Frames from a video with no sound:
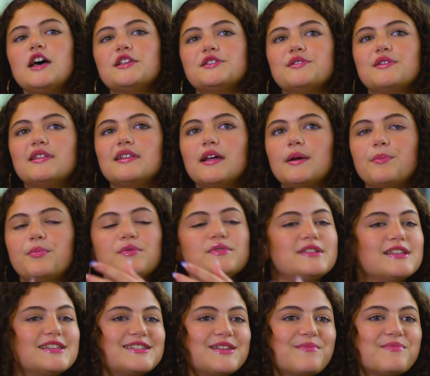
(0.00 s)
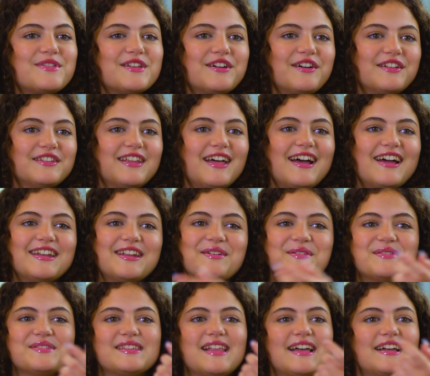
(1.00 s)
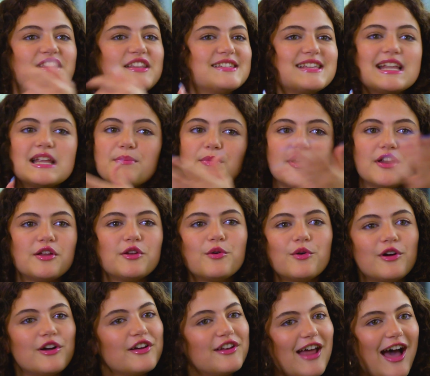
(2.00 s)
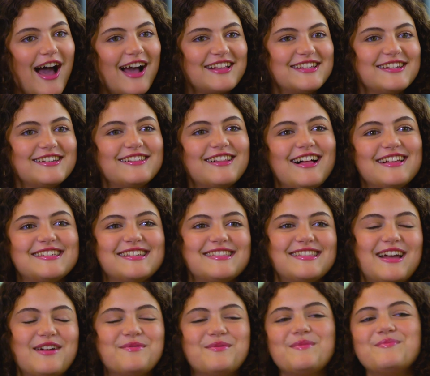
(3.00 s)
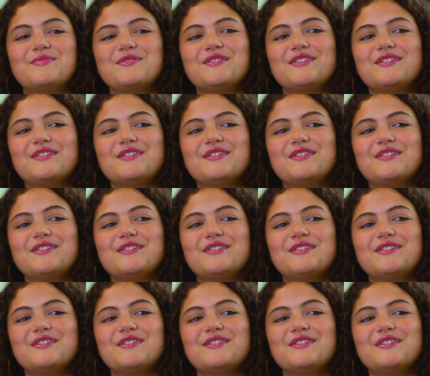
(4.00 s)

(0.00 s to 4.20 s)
So then I posted something online. I was like, "Does anybody know good acting classes?" And I remember,